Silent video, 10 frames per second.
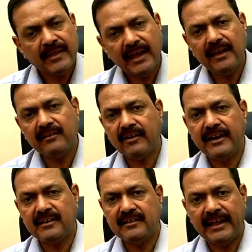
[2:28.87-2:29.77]
and
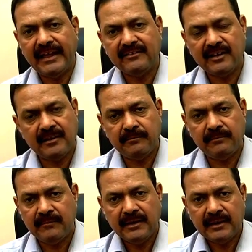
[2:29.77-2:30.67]
writing the answer and
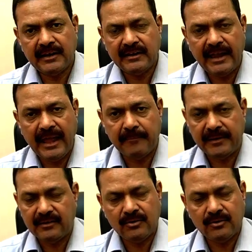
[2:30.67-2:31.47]
getting happy.